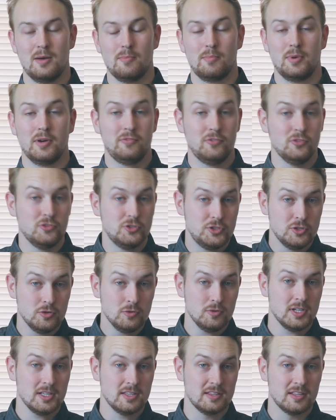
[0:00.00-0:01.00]
But if you
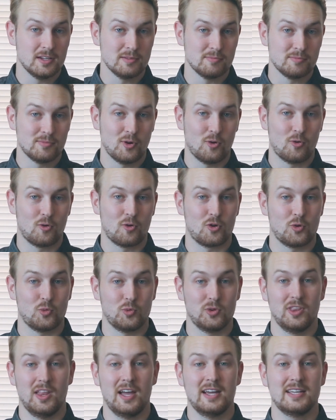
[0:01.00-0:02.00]
do need them or
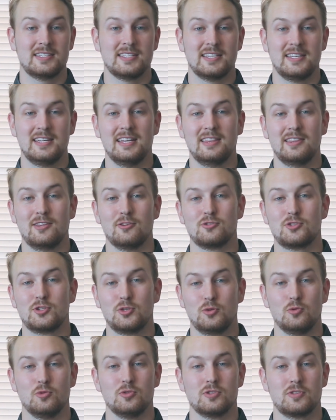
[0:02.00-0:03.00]
would like to get those
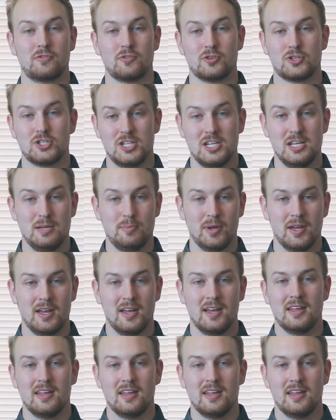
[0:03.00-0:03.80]
tools for cheap,